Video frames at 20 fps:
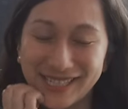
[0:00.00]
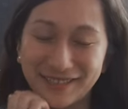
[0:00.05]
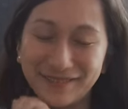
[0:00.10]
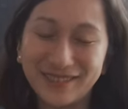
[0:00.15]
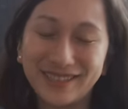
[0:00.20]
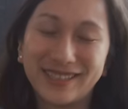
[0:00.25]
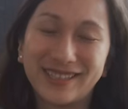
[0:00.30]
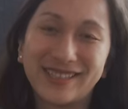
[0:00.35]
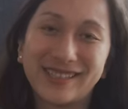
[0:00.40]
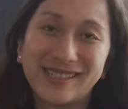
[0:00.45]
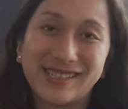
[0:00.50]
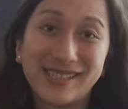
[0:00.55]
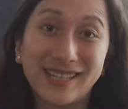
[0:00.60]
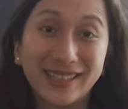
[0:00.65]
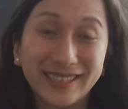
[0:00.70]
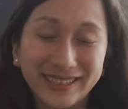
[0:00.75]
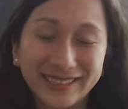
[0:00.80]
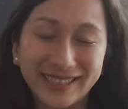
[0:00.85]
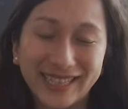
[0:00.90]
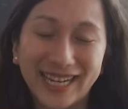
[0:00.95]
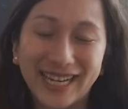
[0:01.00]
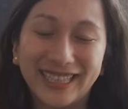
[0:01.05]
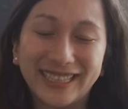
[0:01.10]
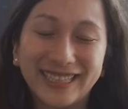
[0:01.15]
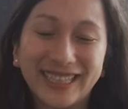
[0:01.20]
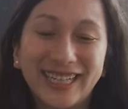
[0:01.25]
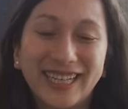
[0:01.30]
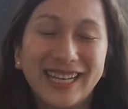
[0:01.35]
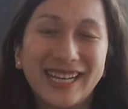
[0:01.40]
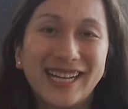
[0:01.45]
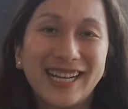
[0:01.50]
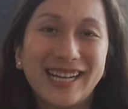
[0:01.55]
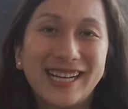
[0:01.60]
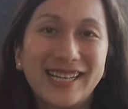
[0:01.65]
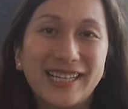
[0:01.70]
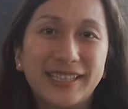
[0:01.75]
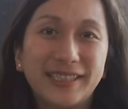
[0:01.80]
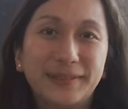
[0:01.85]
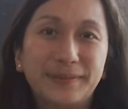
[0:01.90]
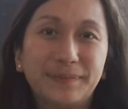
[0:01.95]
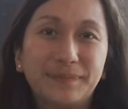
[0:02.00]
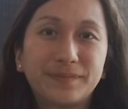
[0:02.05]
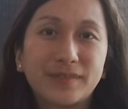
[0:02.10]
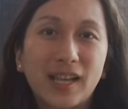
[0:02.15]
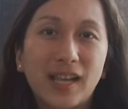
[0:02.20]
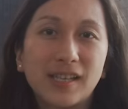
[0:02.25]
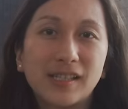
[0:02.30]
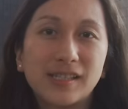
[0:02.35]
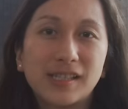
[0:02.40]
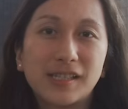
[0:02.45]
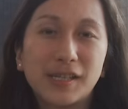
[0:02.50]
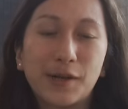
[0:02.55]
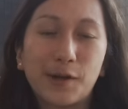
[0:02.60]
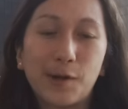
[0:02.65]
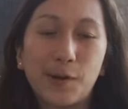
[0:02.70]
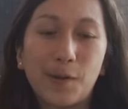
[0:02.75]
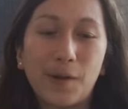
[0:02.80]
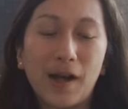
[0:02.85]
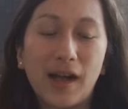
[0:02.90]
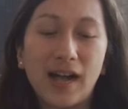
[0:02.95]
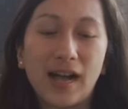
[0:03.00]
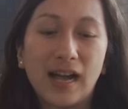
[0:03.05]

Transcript: I want to study that, and so.